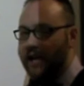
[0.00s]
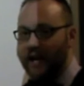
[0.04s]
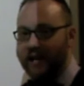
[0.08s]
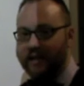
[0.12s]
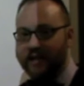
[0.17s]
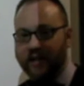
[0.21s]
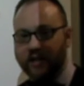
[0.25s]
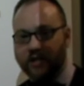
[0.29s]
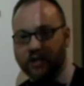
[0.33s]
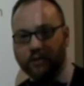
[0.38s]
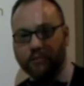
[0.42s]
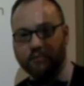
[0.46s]
and
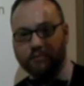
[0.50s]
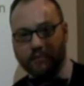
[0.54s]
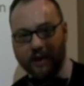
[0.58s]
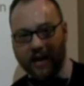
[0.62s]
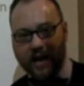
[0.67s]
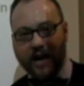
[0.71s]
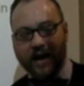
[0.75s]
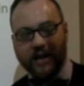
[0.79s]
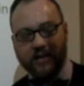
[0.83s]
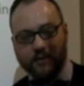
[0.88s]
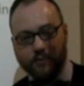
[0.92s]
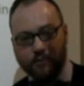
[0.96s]
then your
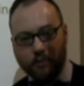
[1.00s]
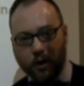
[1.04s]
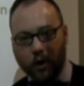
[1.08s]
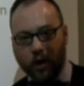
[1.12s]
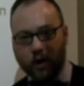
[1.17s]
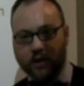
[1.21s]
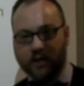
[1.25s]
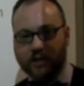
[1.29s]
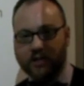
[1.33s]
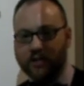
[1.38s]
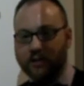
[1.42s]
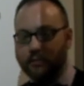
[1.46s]
past
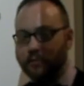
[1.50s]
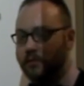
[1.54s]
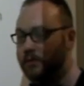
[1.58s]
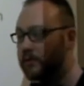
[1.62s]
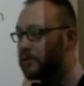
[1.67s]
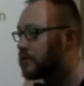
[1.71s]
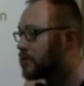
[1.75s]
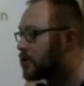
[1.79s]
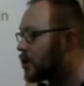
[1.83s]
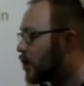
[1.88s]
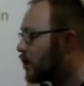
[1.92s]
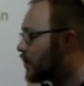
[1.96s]
participle.
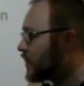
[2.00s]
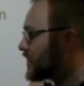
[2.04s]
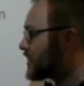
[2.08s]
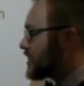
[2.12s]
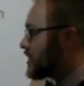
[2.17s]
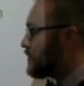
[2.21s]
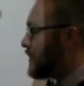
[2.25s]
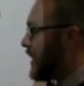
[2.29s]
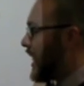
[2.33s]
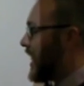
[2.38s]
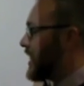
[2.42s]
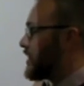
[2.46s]
Notice
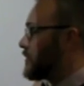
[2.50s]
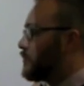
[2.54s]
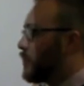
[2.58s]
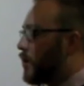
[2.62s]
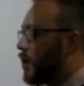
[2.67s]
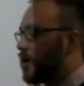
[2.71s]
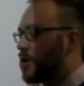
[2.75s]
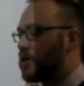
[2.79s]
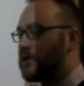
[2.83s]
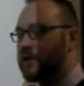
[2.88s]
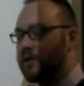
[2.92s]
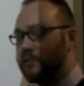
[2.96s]
the past
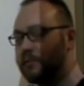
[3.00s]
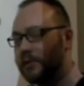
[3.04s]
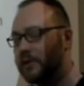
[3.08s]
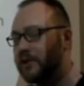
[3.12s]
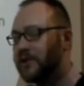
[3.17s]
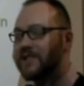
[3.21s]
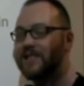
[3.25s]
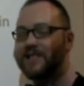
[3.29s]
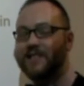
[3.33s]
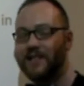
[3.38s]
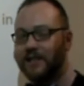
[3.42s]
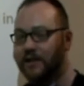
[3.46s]
participle
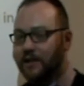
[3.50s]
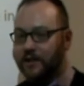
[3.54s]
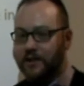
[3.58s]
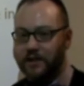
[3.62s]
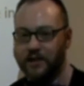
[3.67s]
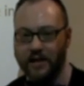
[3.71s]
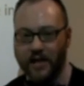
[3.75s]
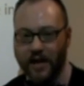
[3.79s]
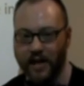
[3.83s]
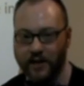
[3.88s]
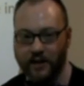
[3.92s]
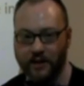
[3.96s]
is still at
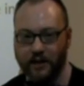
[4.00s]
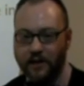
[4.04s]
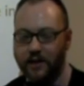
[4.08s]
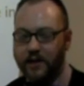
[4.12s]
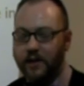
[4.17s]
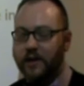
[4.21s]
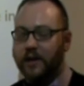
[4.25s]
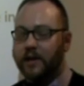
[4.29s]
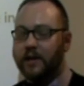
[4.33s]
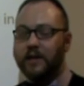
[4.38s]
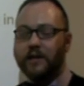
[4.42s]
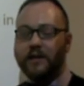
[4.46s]
the end.
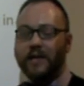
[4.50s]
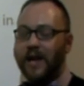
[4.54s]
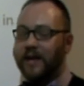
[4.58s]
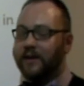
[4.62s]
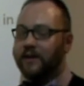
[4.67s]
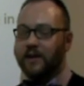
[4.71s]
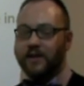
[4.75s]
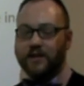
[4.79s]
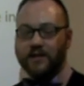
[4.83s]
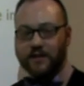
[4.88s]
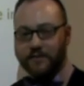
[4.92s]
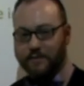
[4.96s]
That
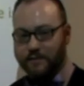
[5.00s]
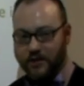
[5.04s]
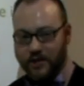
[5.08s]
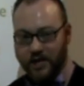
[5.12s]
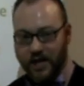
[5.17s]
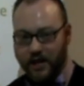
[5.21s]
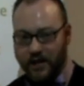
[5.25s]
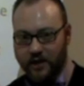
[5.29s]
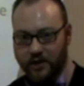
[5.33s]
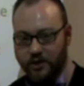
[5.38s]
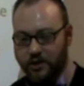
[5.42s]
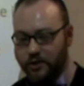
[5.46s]
doesn't
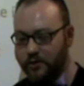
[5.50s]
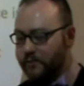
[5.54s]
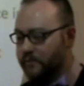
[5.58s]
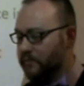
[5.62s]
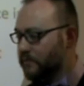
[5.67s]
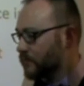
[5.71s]
change.